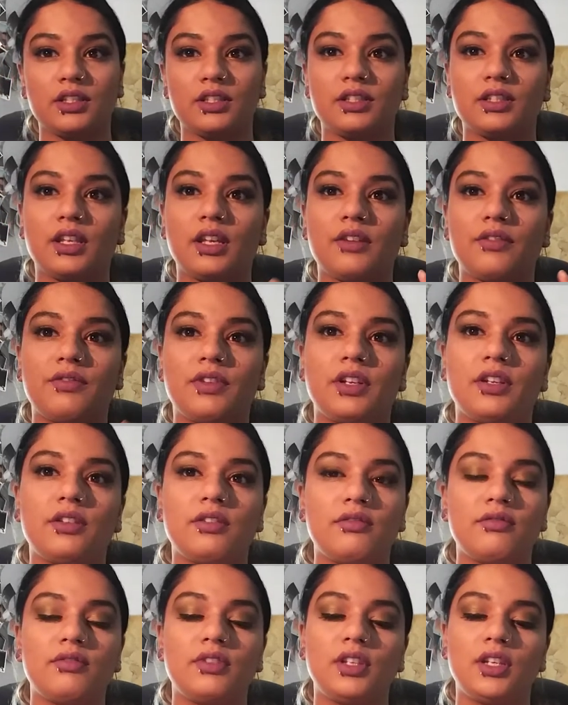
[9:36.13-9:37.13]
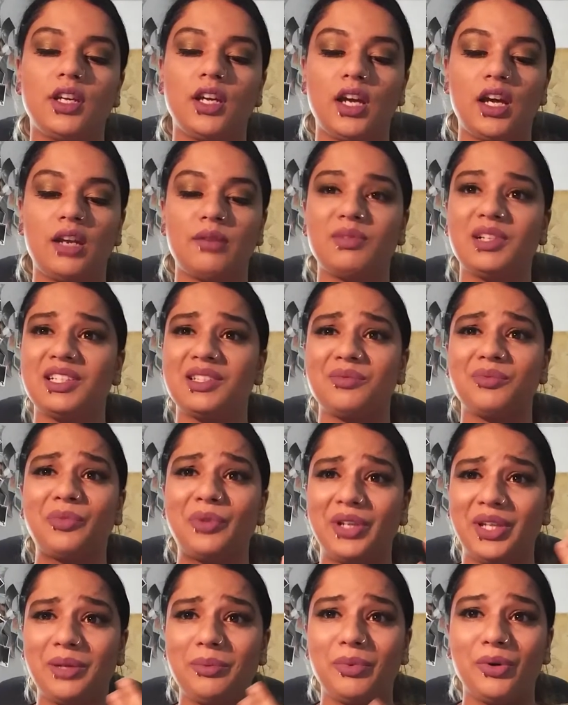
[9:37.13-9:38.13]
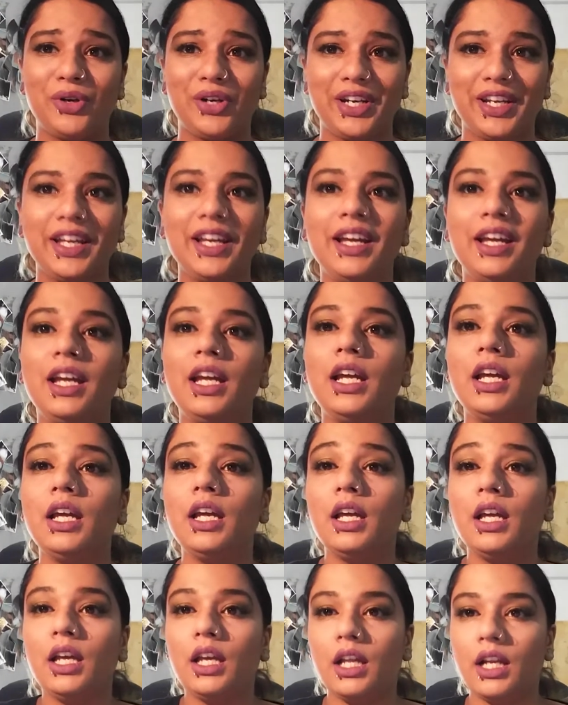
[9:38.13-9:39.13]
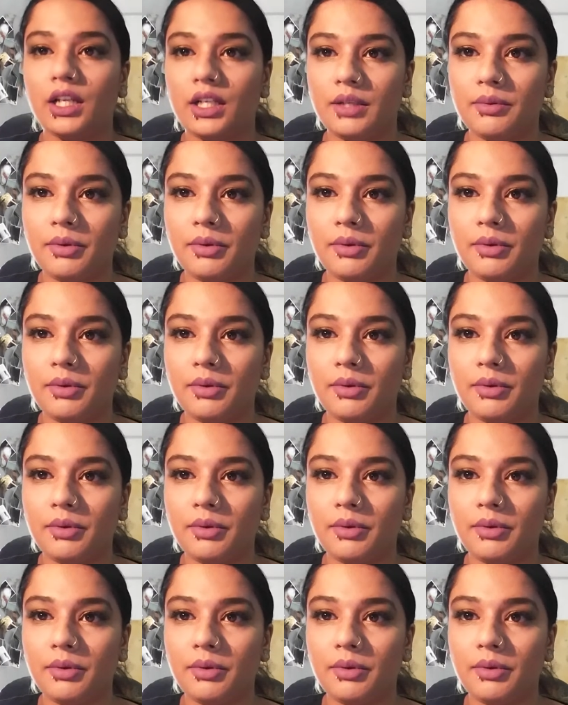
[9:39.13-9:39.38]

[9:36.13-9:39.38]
I like doing this because it's kind of fun, and plus I'm really bored.